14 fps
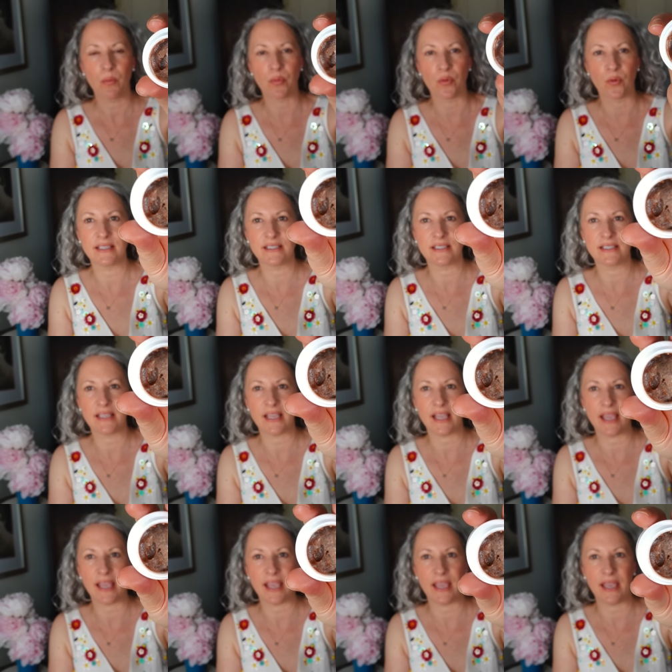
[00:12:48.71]
bronzy
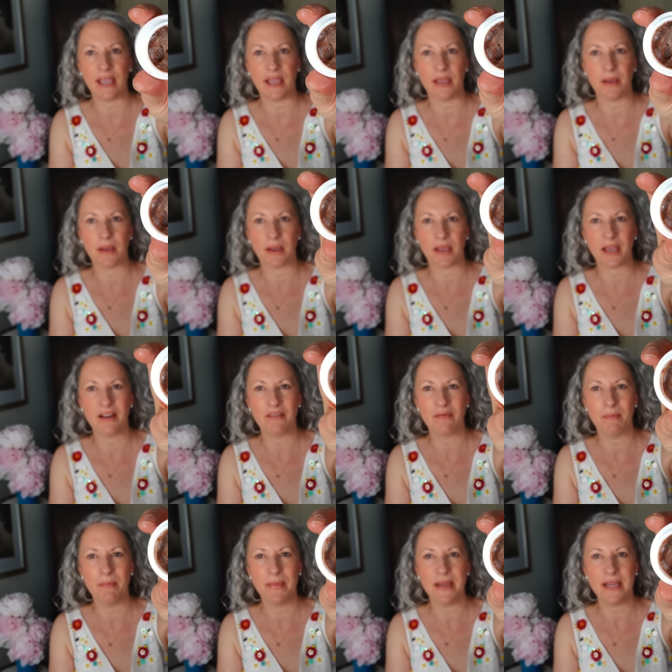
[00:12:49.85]
shade that has
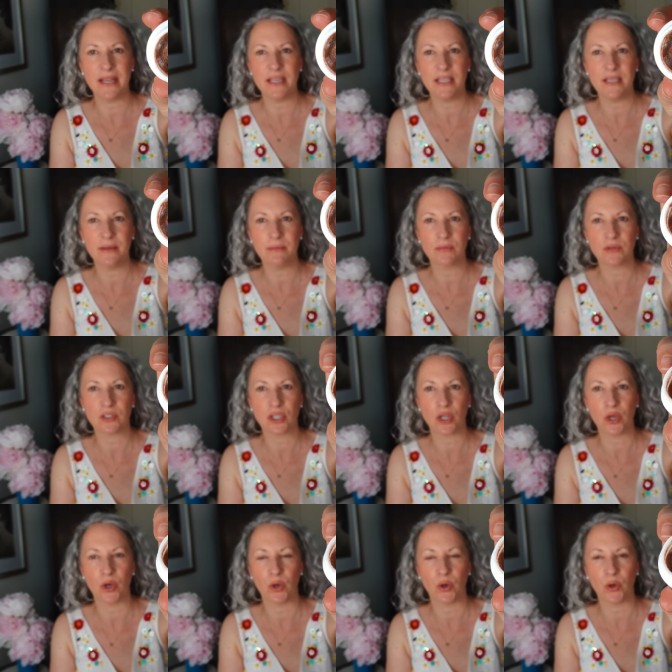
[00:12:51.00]

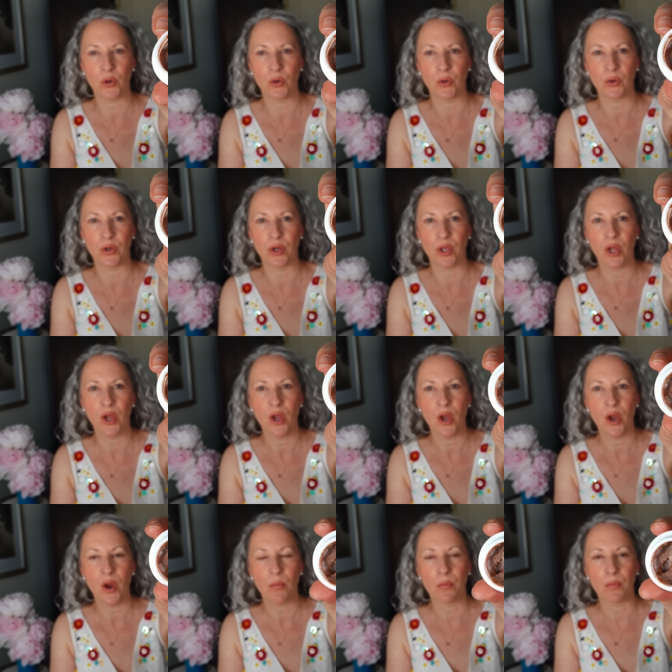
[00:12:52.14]
significant shimmer in
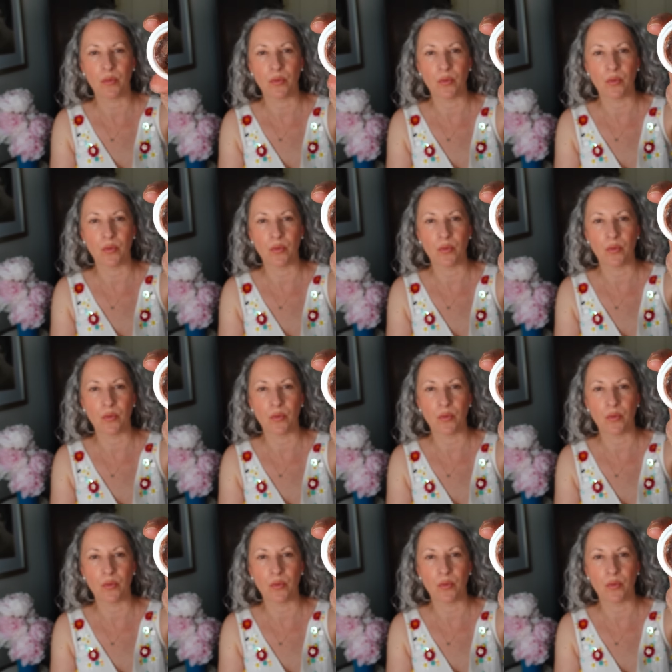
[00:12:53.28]
it.